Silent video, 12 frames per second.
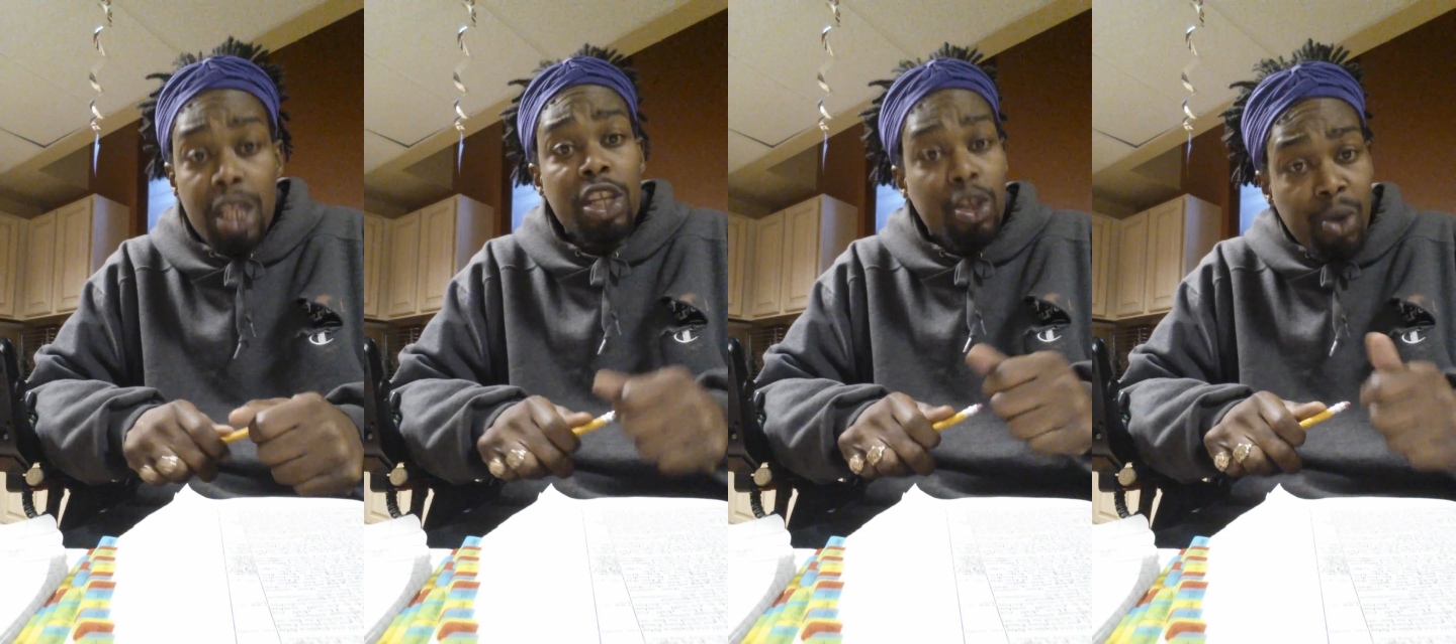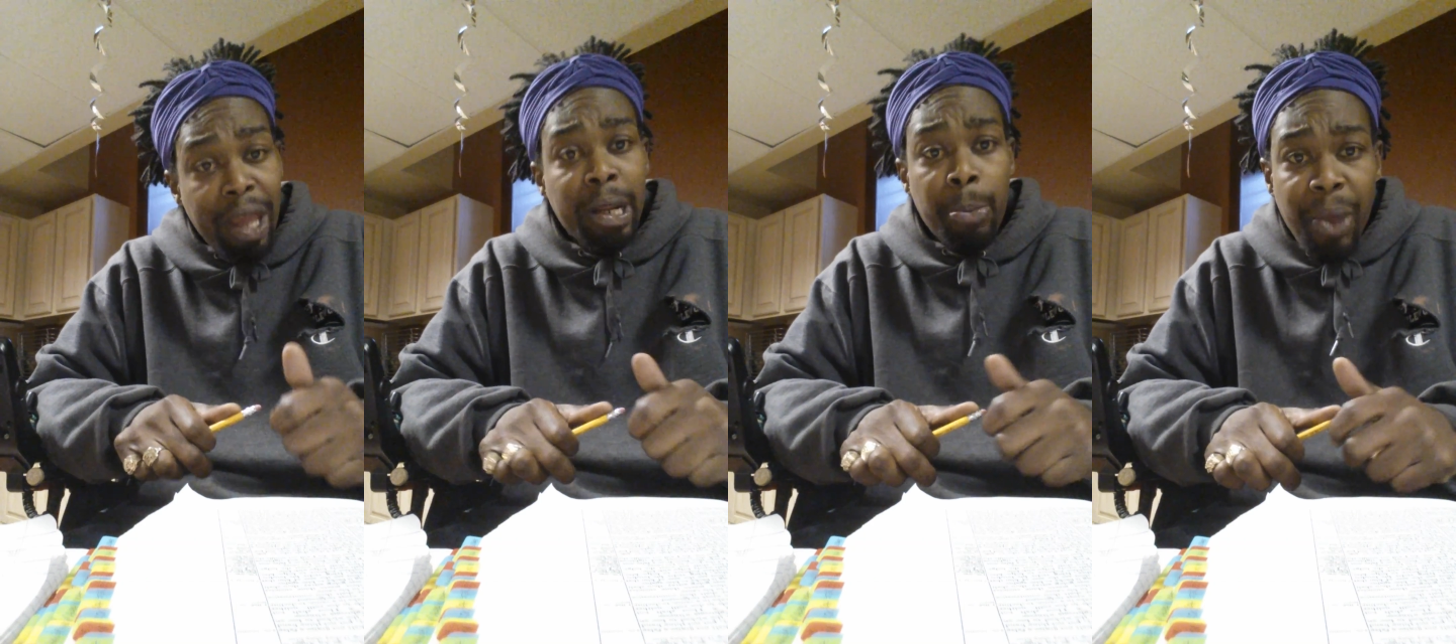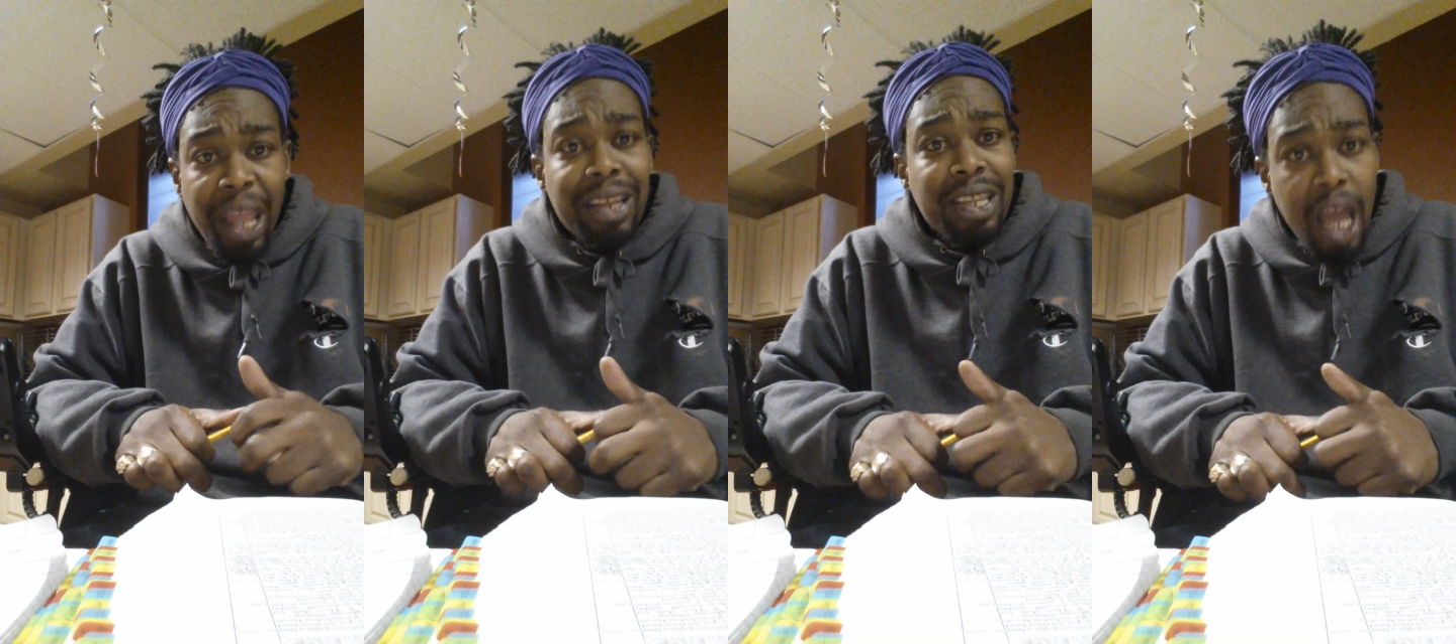then you have to
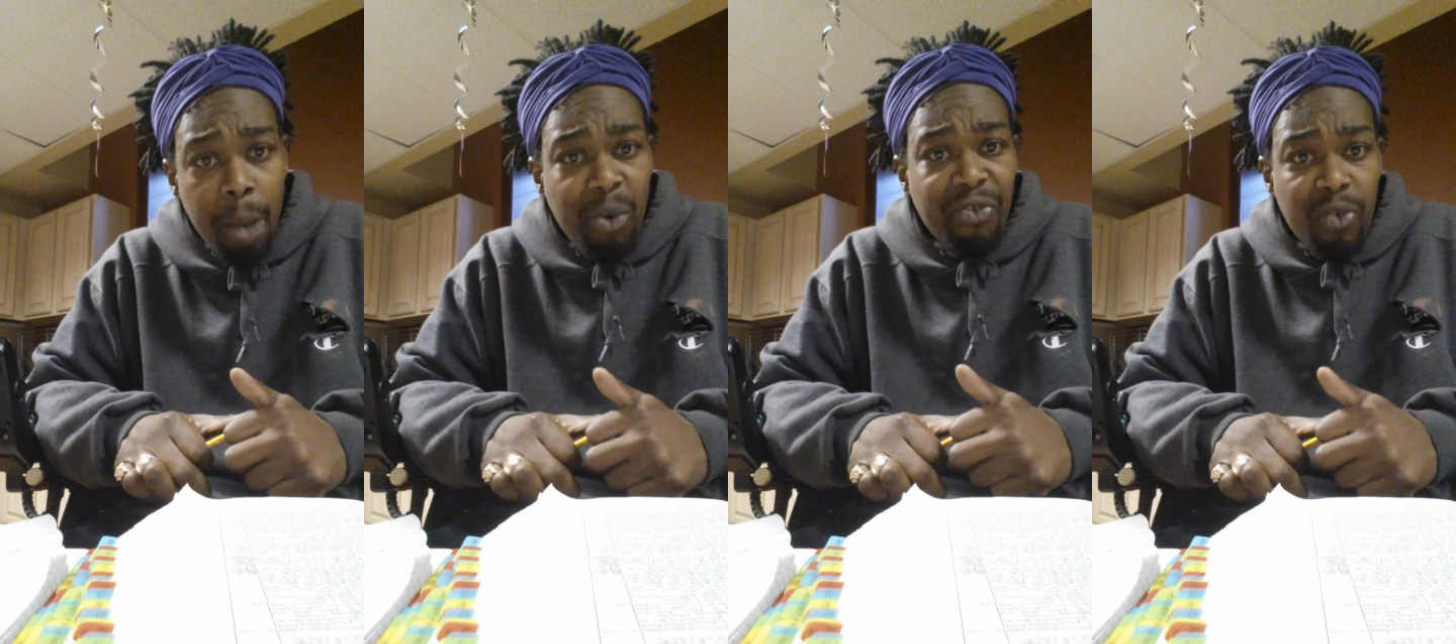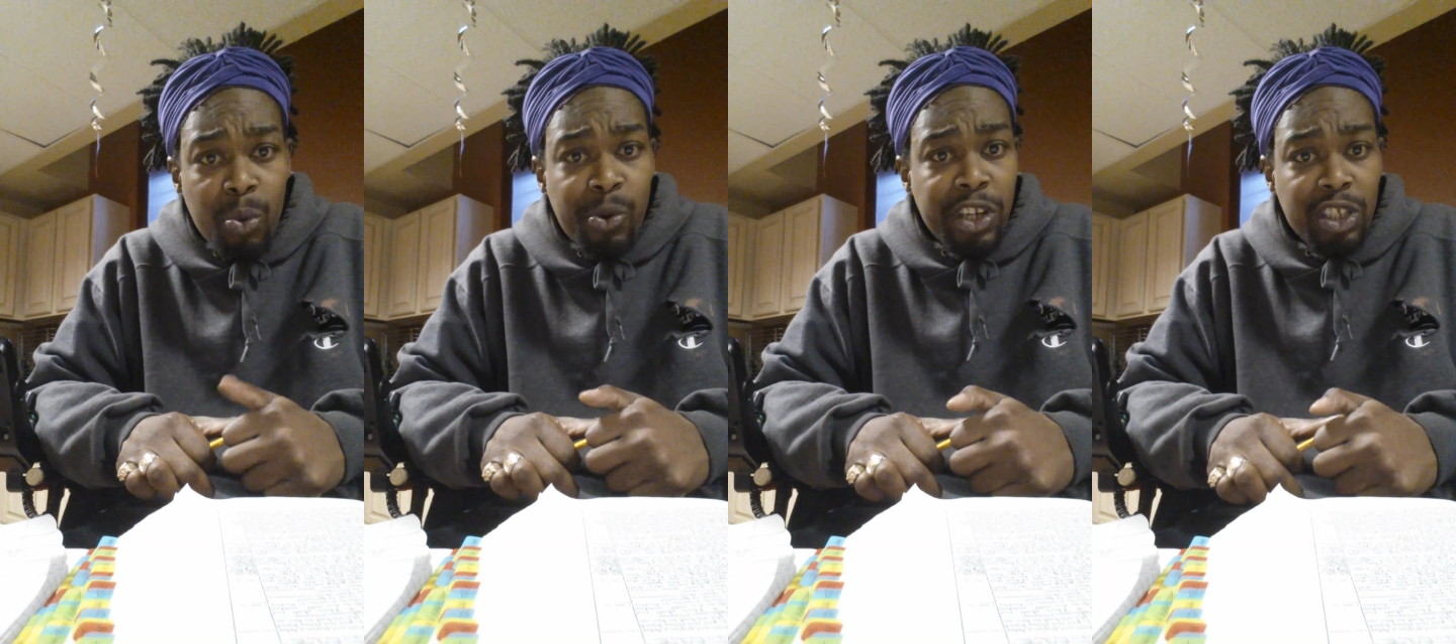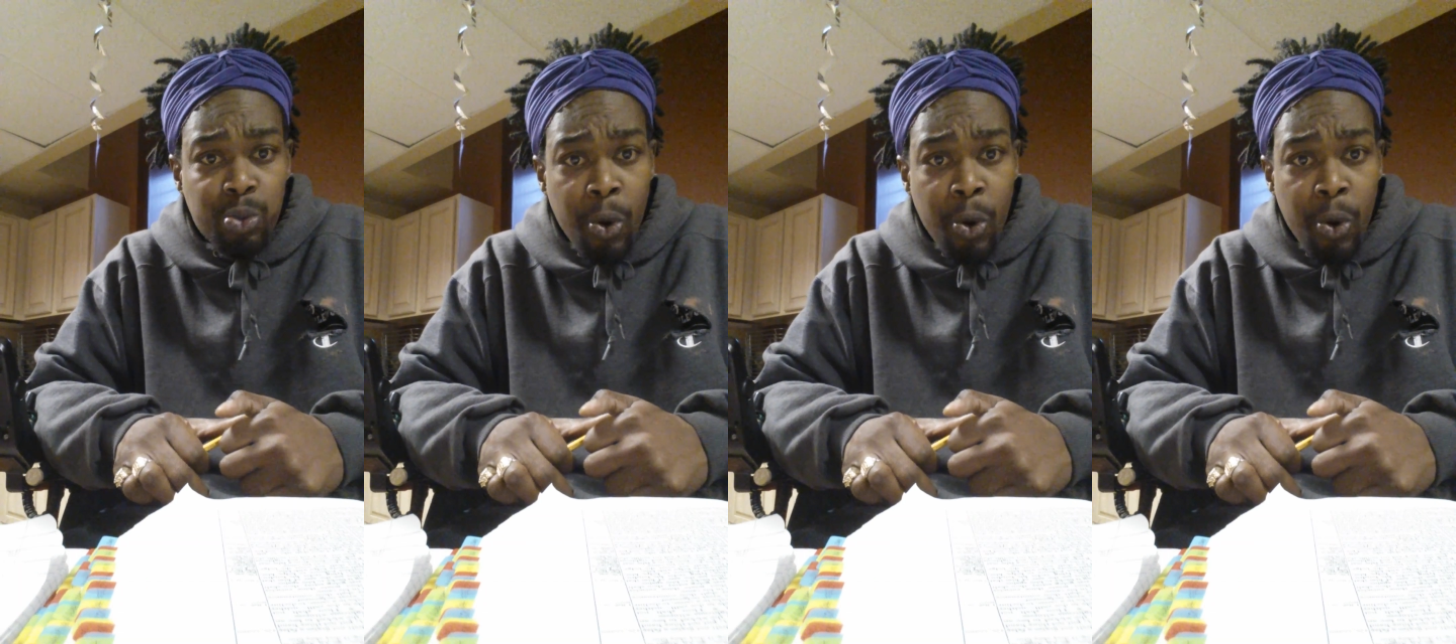pay double for what it's